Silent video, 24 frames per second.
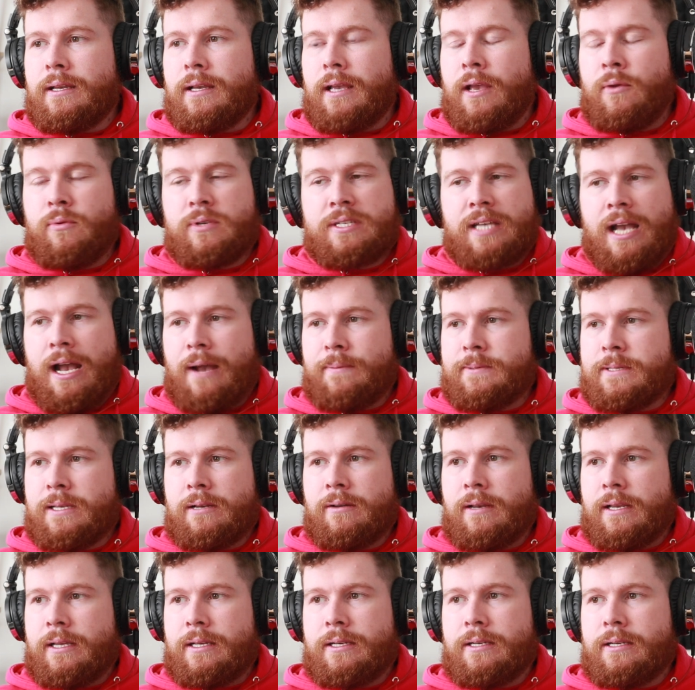it was
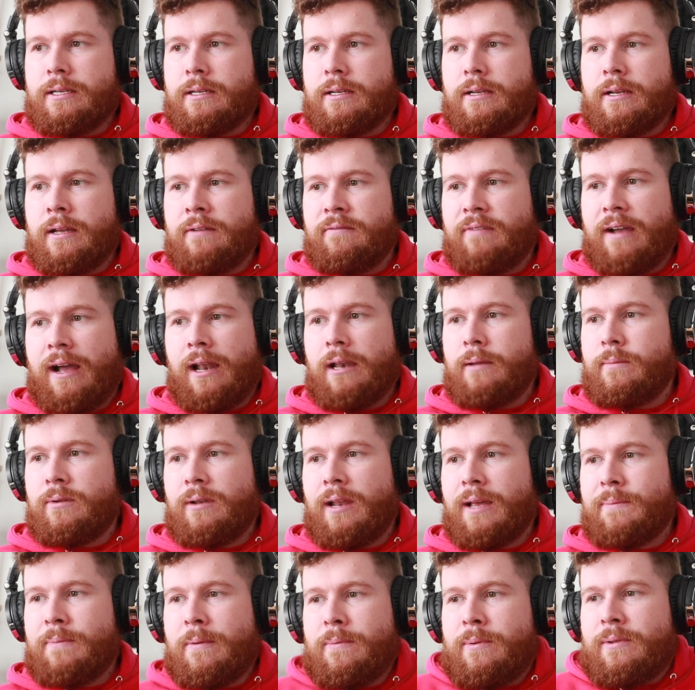absolutely invaluable.
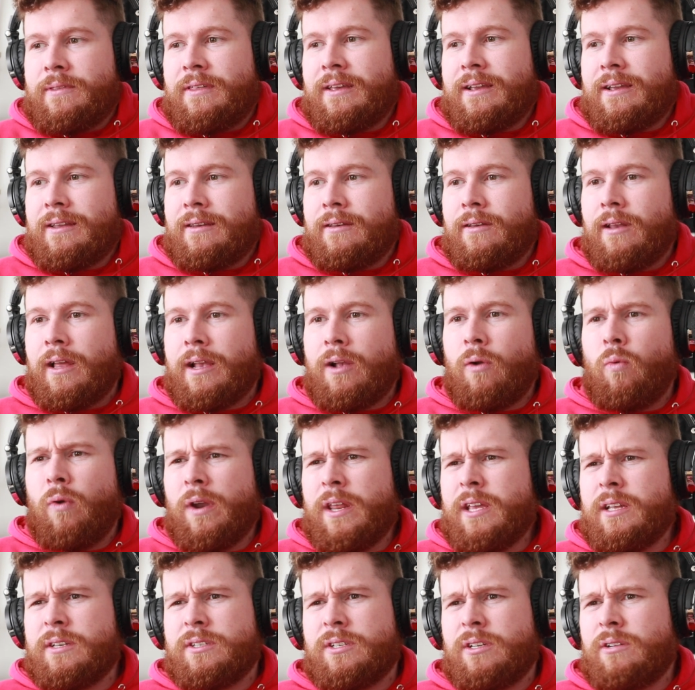Like, people are thinking, like, what
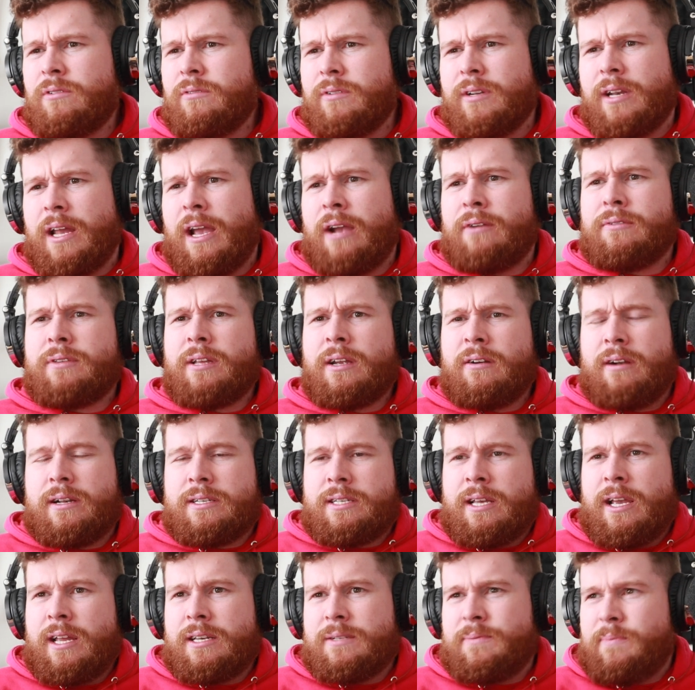are you doing out there in a
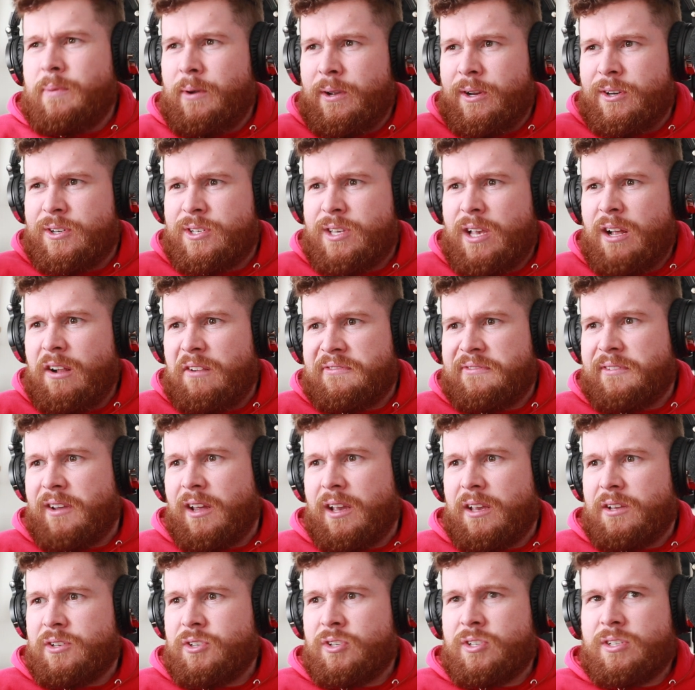tent by yourself?
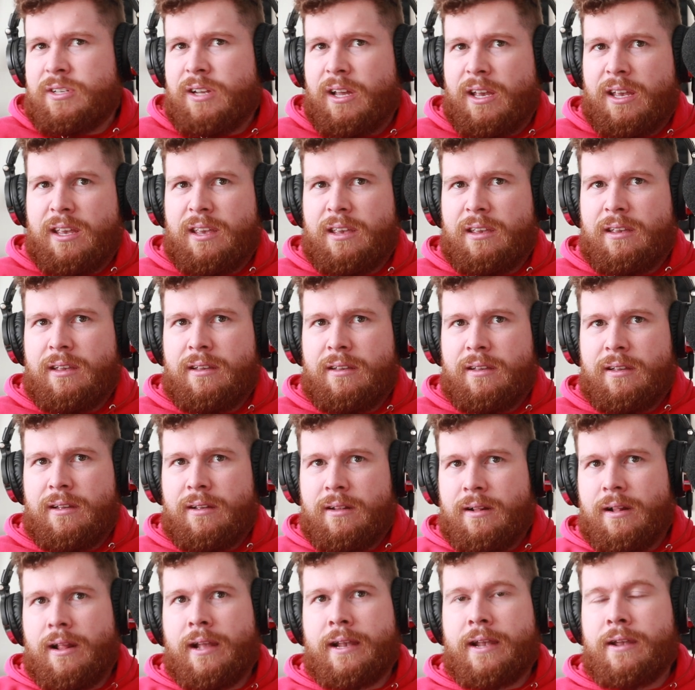Like, just like,
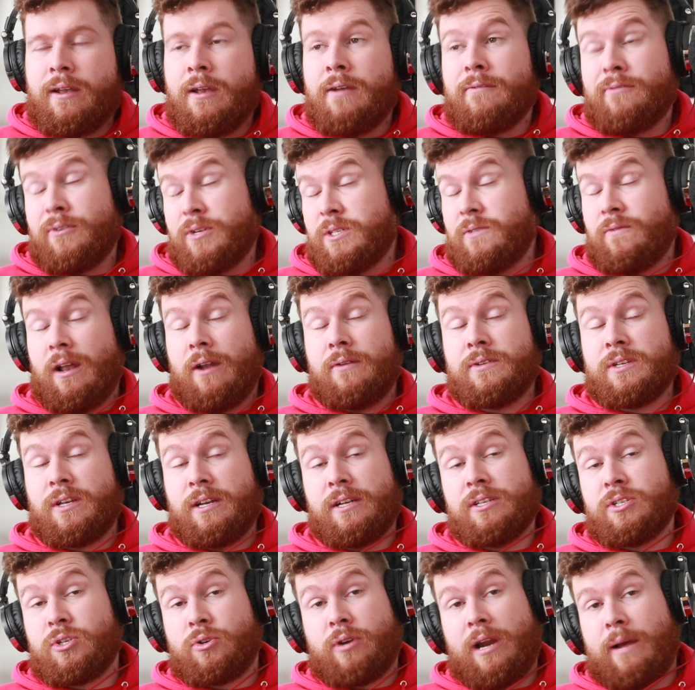like, first of all, I was on
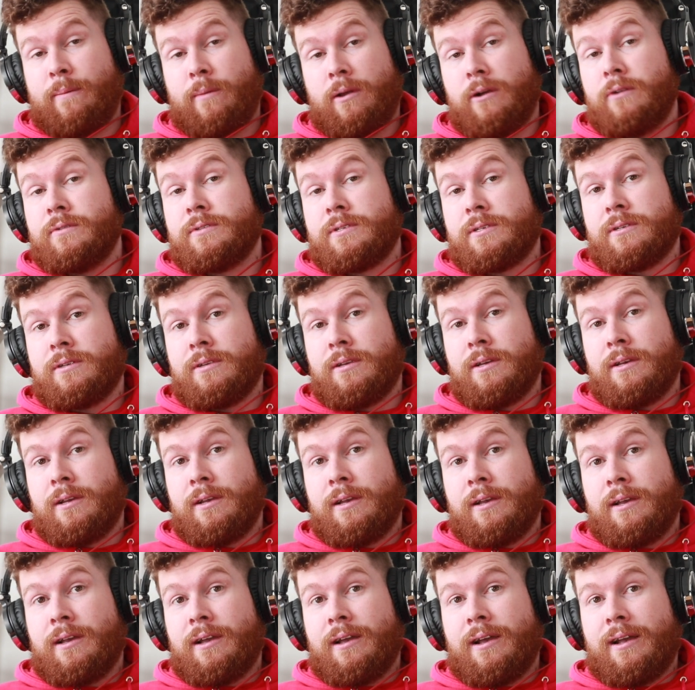Instagram loads.
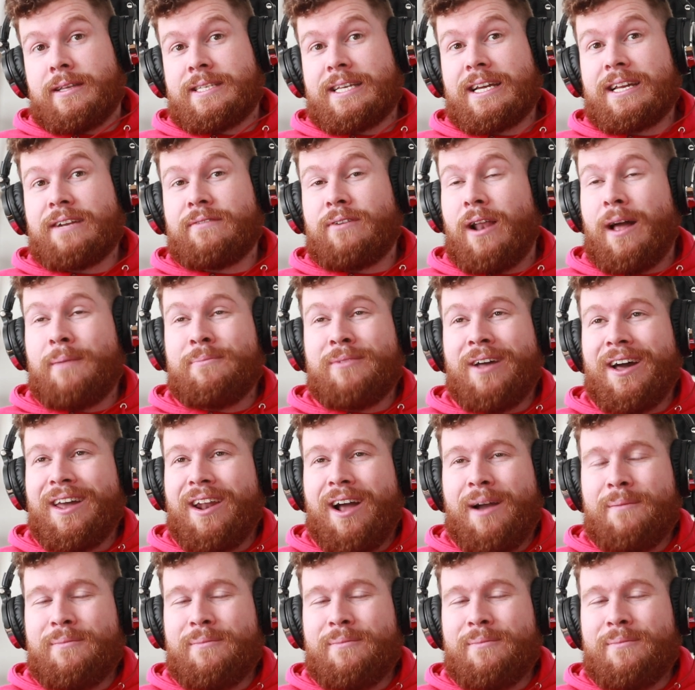And yeah, and all, sure, you'd be doing